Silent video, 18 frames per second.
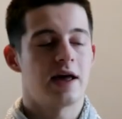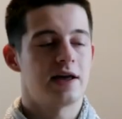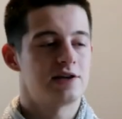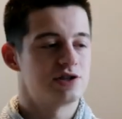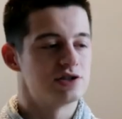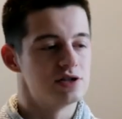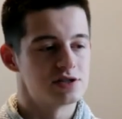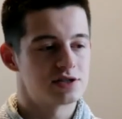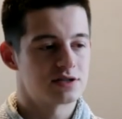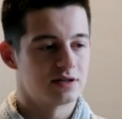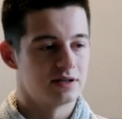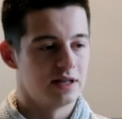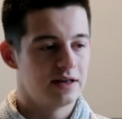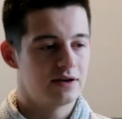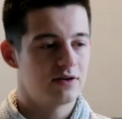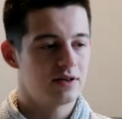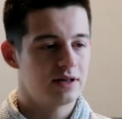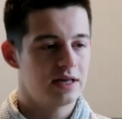It's just
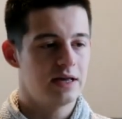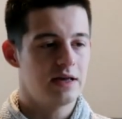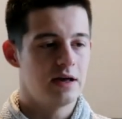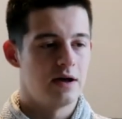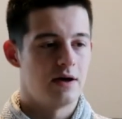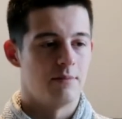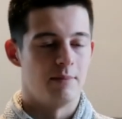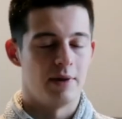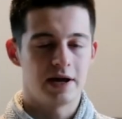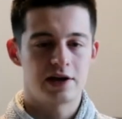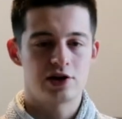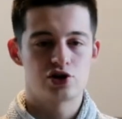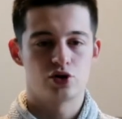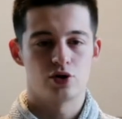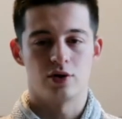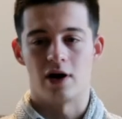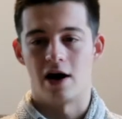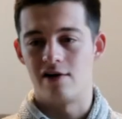literally making
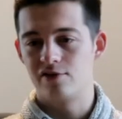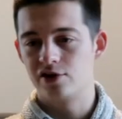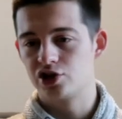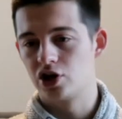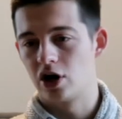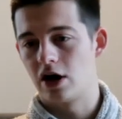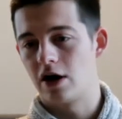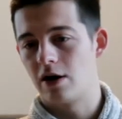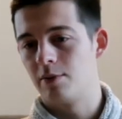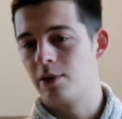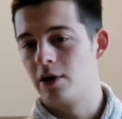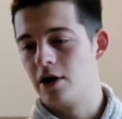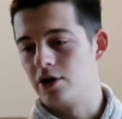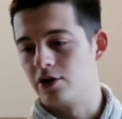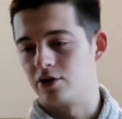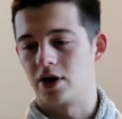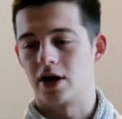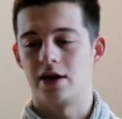sure you have a job,
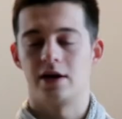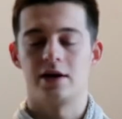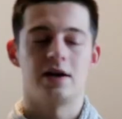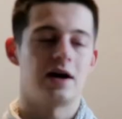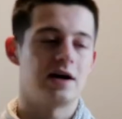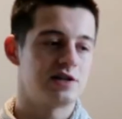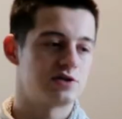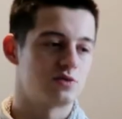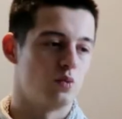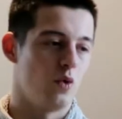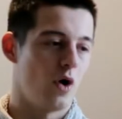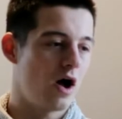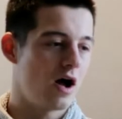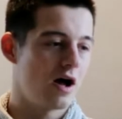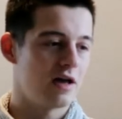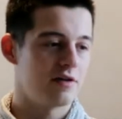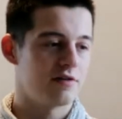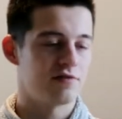you get a nice
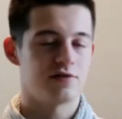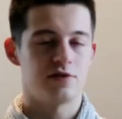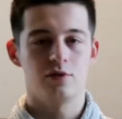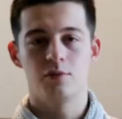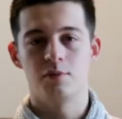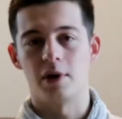wife, you